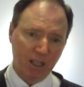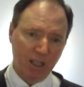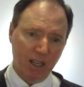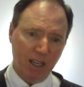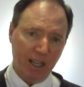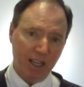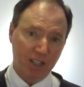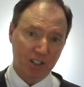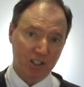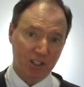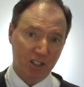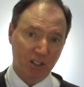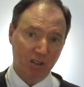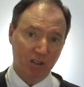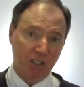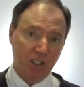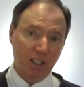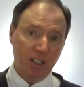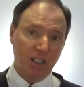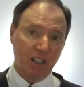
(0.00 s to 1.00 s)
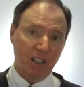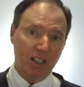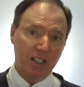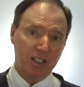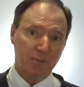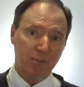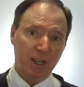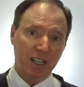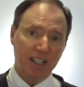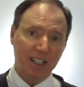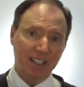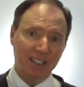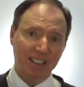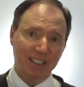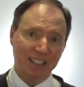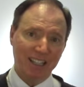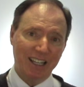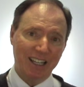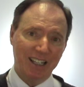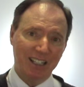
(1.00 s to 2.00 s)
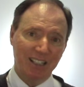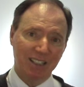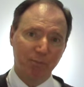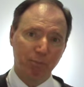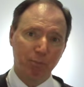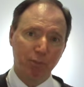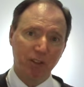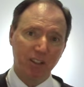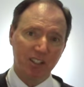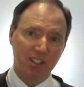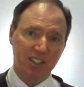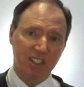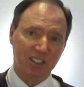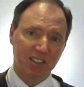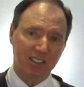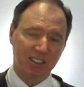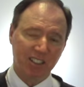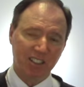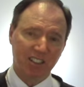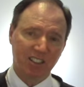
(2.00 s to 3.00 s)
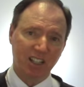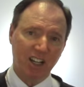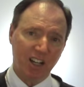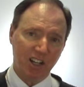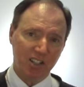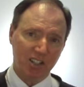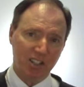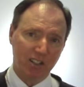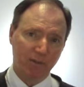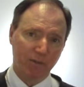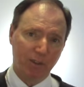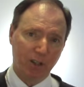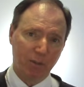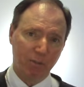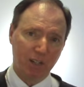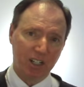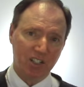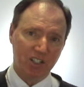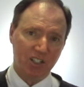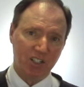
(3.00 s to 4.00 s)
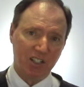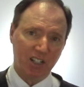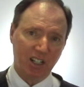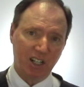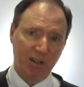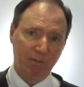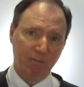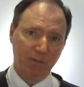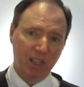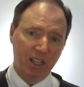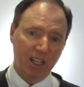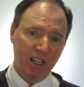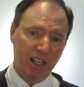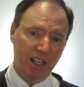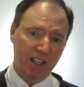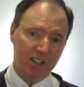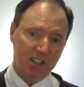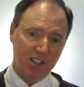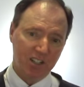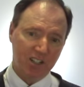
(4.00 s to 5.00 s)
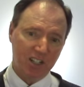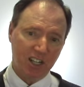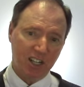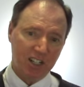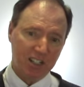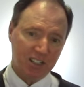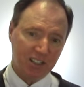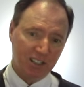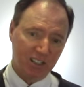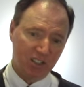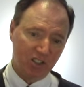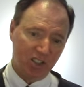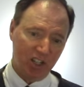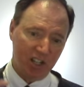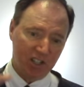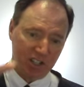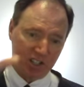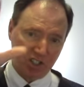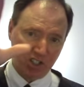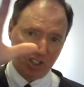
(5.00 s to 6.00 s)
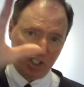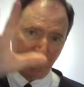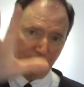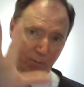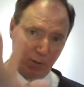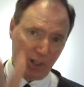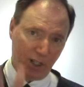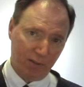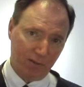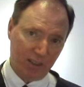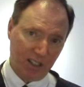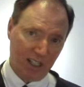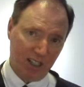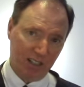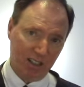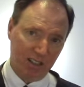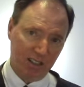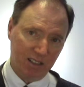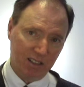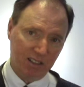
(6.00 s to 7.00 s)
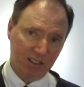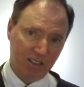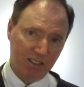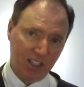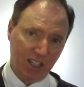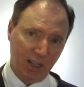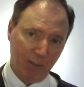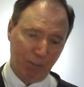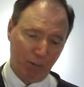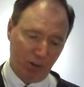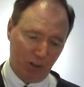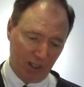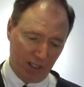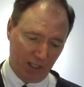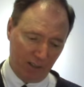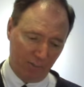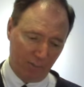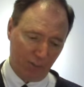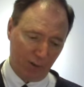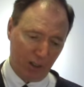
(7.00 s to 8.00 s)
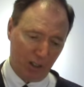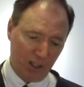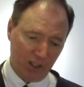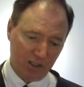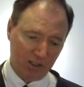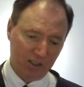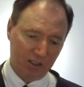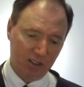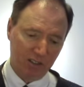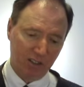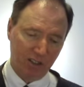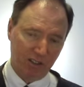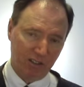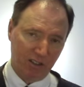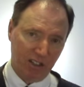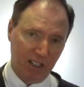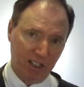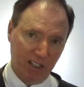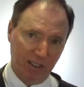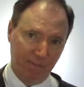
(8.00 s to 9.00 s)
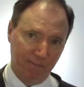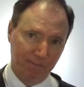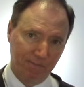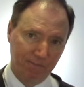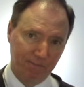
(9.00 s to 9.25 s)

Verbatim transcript: And so he's making an implicit deduction from a psalm and suggesting that Jesus jump off that temple and fall to the ground.